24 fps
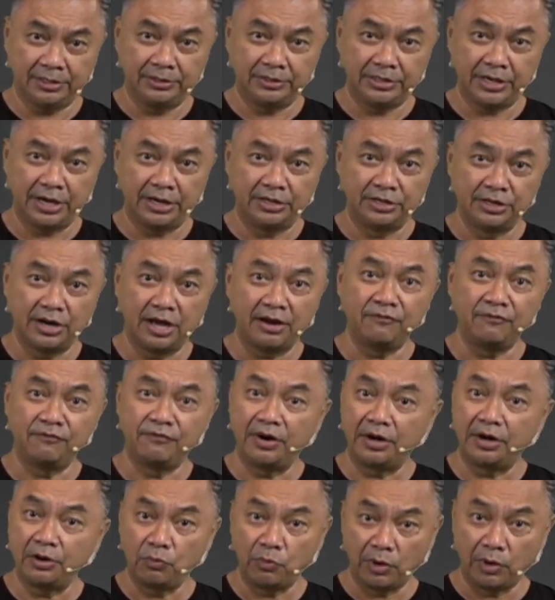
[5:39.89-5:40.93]
They are not
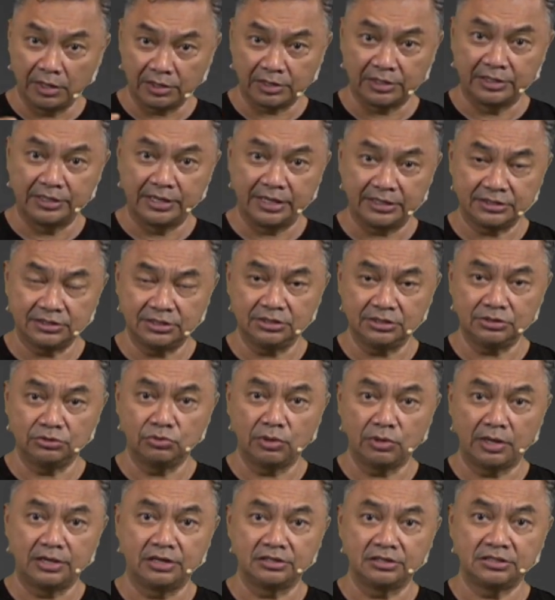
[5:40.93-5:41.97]
very well connected
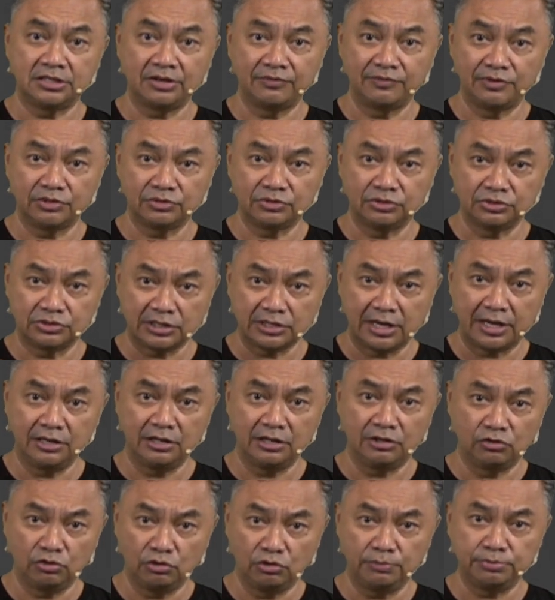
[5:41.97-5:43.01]
to other civil society
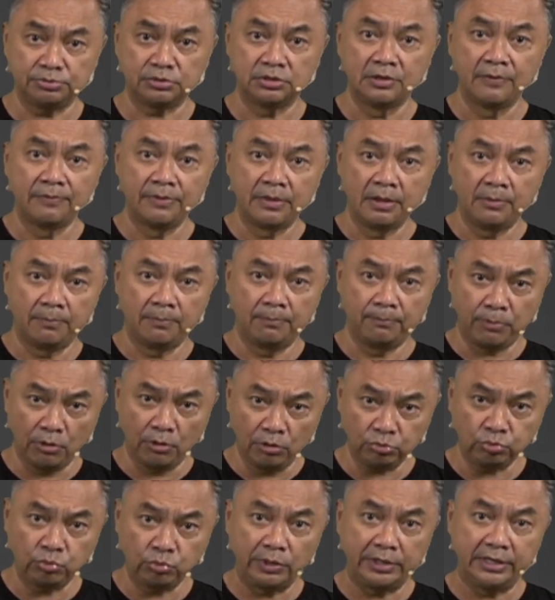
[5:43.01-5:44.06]
groups,
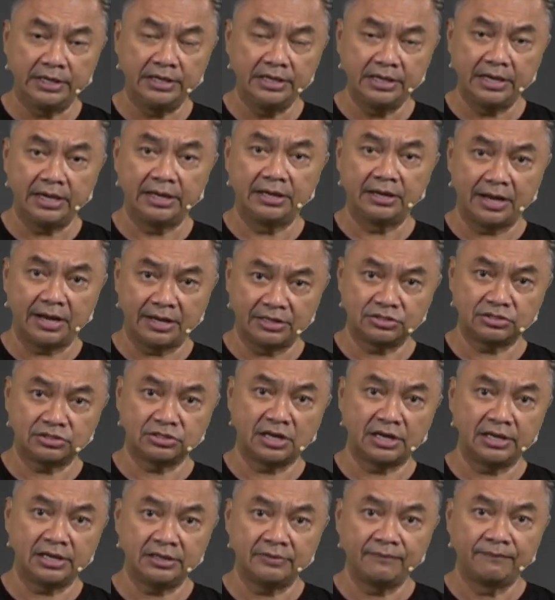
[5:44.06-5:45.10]
both within and
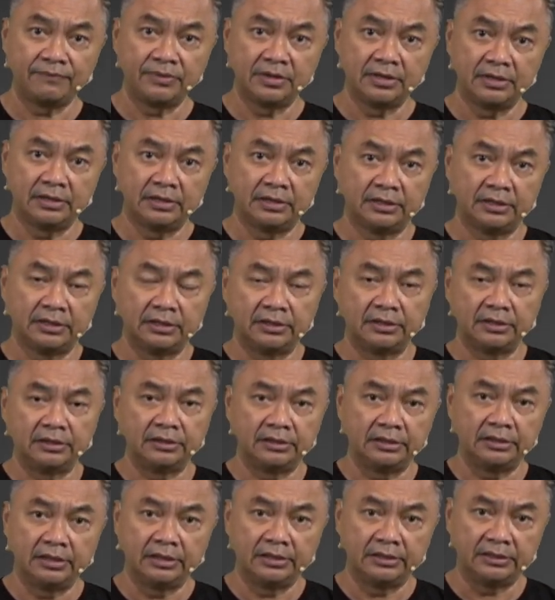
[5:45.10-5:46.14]
outside
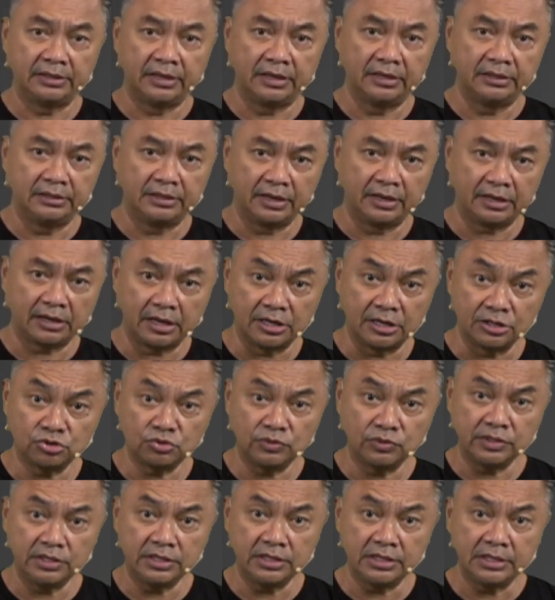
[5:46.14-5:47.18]
their
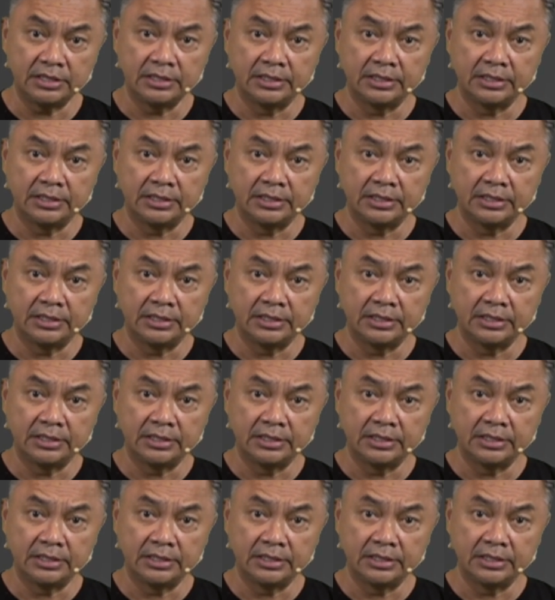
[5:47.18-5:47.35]
country.